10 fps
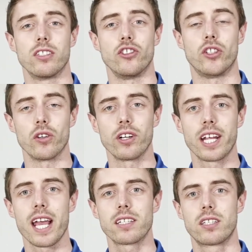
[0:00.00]
during
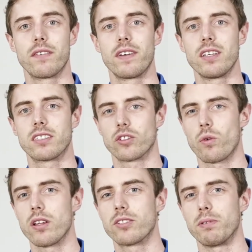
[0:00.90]
activities as
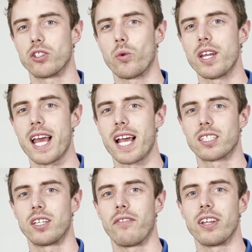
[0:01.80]
well as between
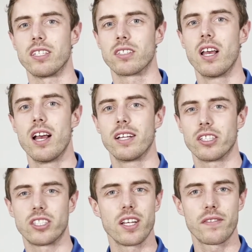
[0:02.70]
activities to
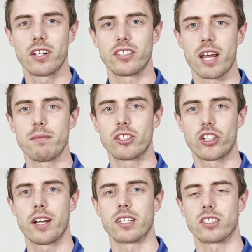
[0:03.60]
see if they're
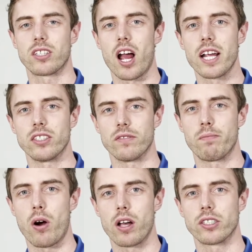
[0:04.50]
demonstrating signs of
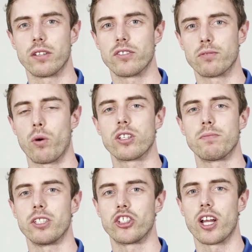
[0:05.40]
positive
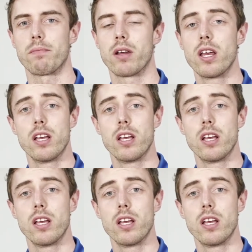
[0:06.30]
sportsmanship.